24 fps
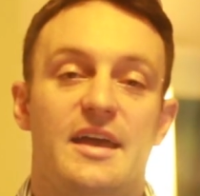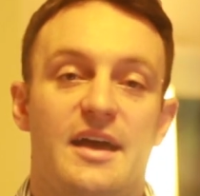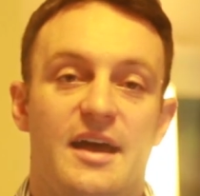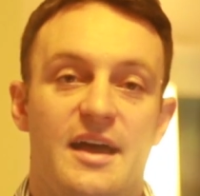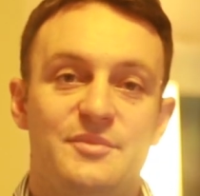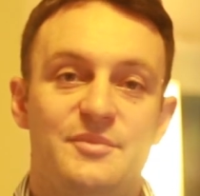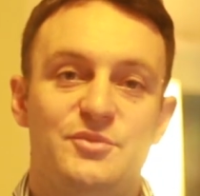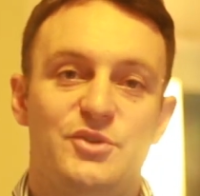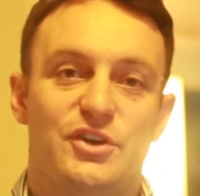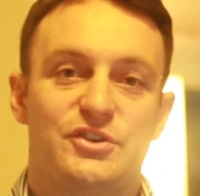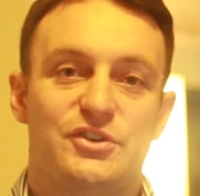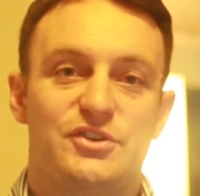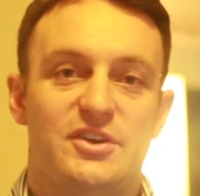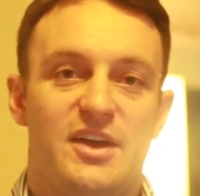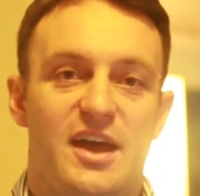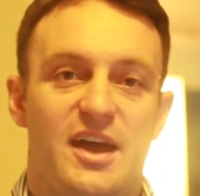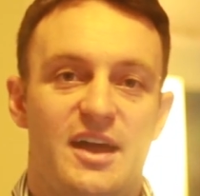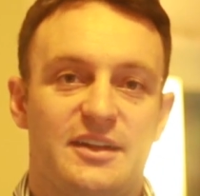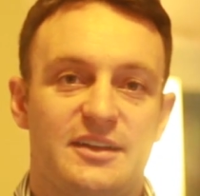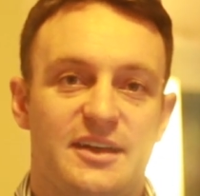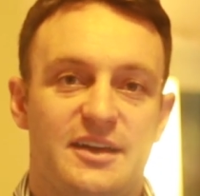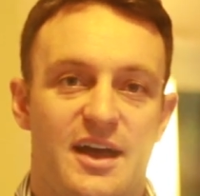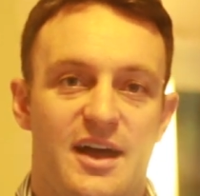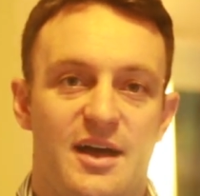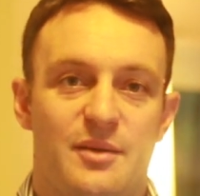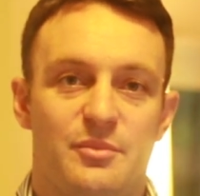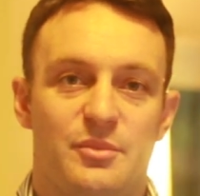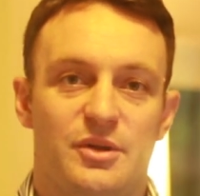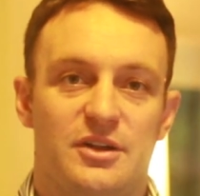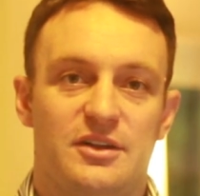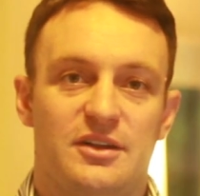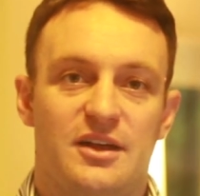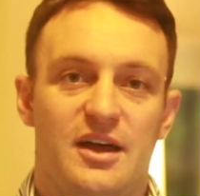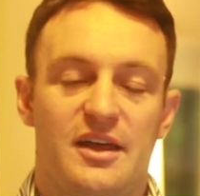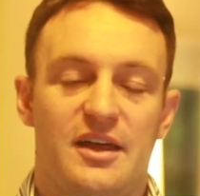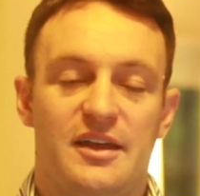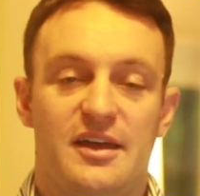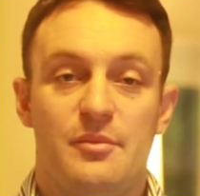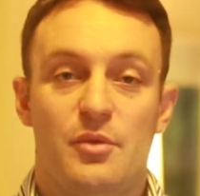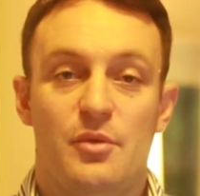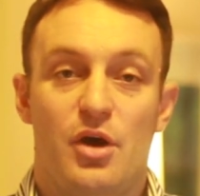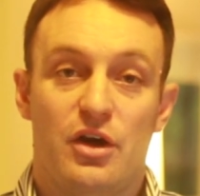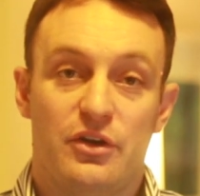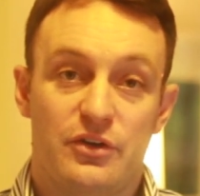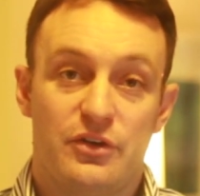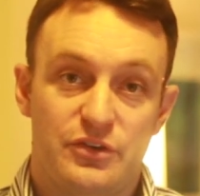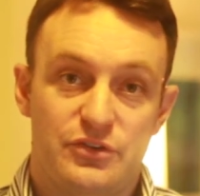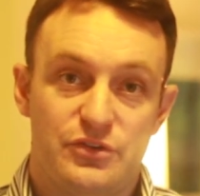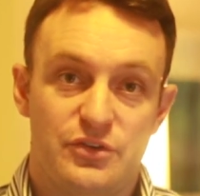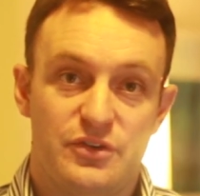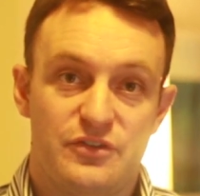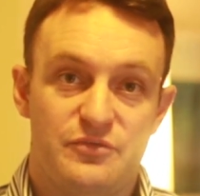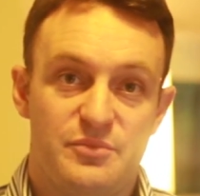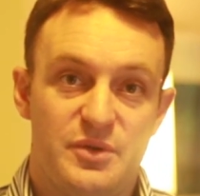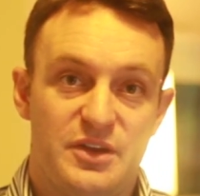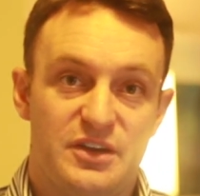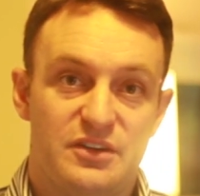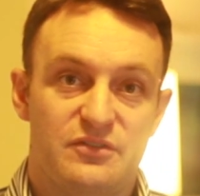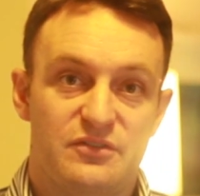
I'm Dr Niall Campbell, and I'm honoured to have been